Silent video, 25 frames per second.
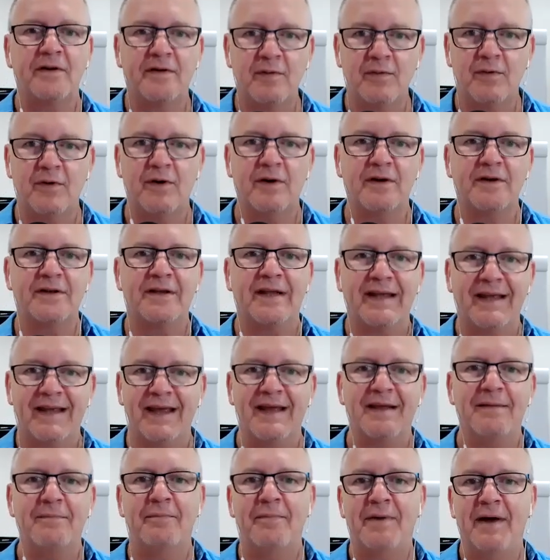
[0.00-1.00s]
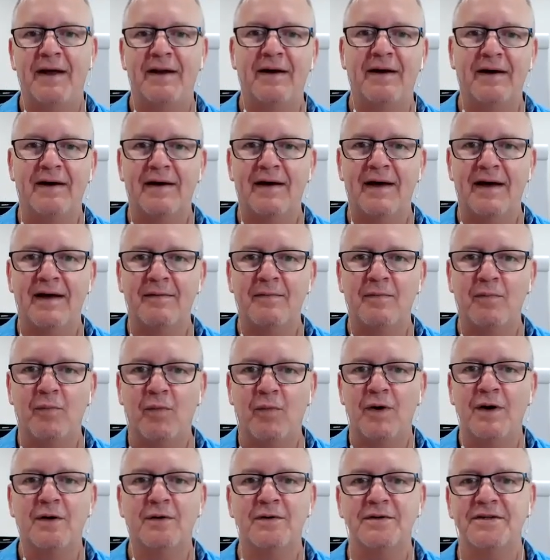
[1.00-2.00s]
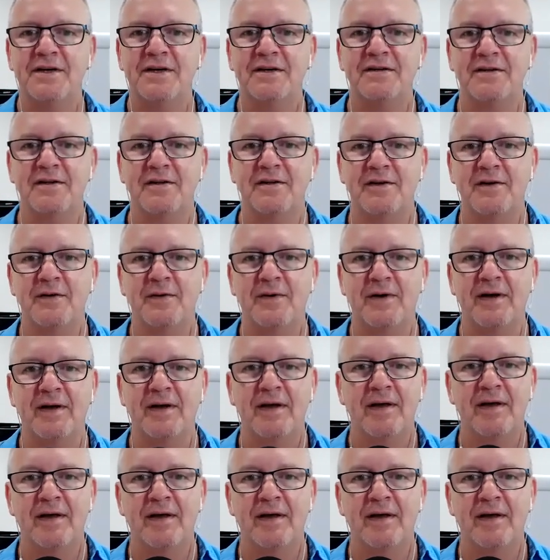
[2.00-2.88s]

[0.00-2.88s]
to work to get better at what I was actually doing.